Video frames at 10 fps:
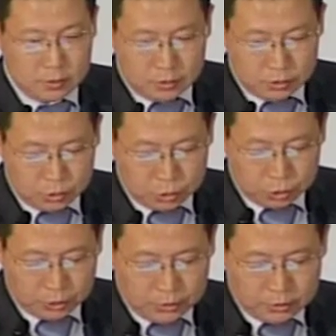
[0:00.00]
EU
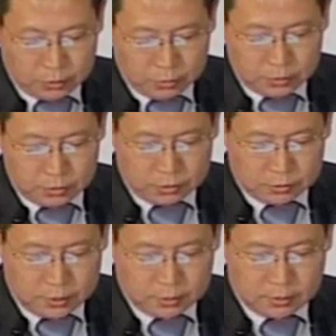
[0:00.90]
trade with
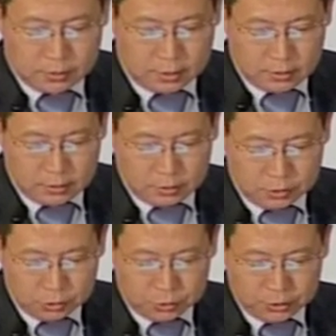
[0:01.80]
US and
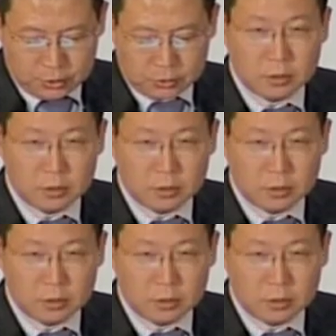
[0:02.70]
EU trade